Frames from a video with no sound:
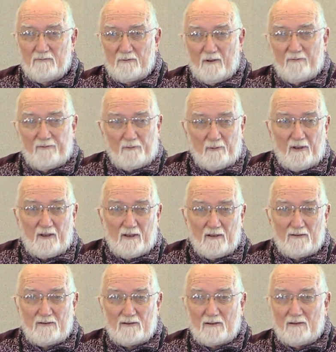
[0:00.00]
We have 3
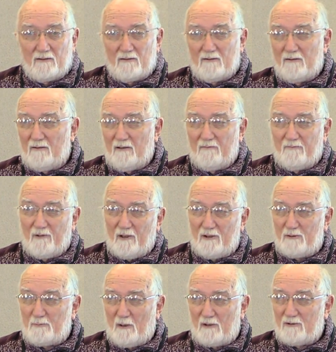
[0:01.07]
kids and in
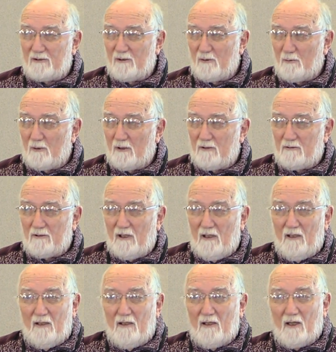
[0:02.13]
various parts of the world,
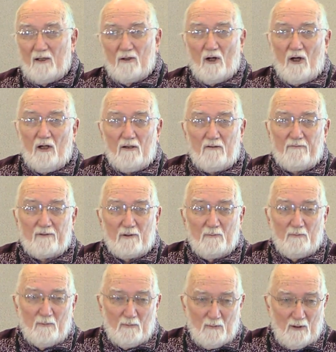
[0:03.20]
and all of
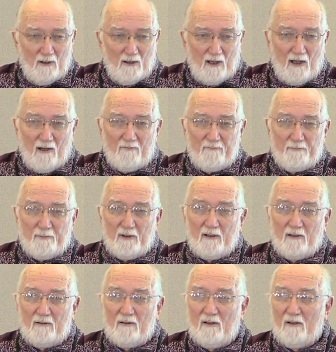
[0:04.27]
them have
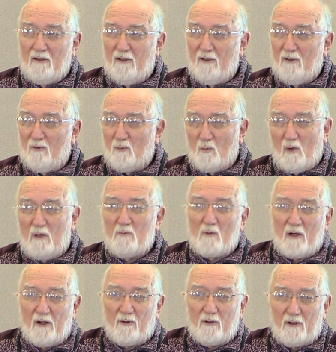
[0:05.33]
been, one
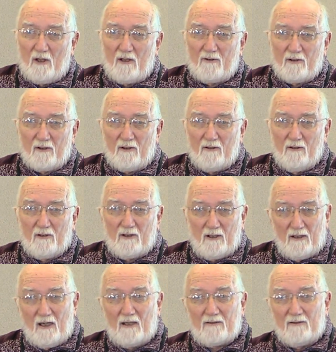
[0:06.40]
way or another,
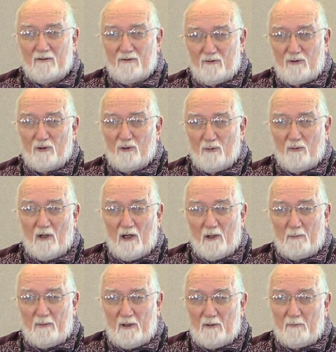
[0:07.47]
connected to
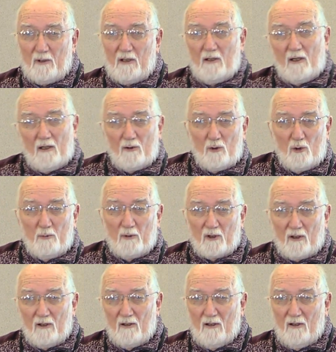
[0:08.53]
Airbnb and Uber.